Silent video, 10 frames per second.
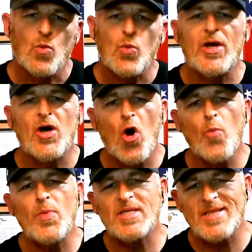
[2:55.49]
We
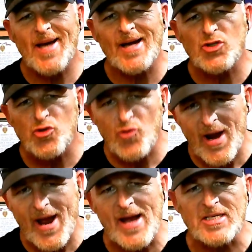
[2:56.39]
hope it's not
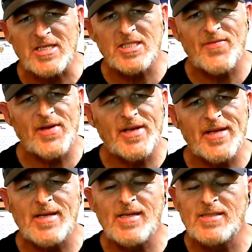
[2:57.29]
trash, because if it
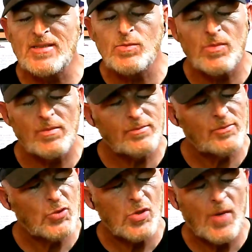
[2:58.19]
is,
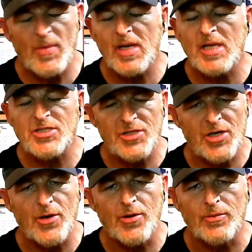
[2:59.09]
well, I'm going to let you
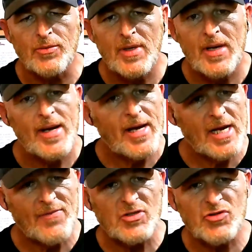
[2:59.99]
know. And if it's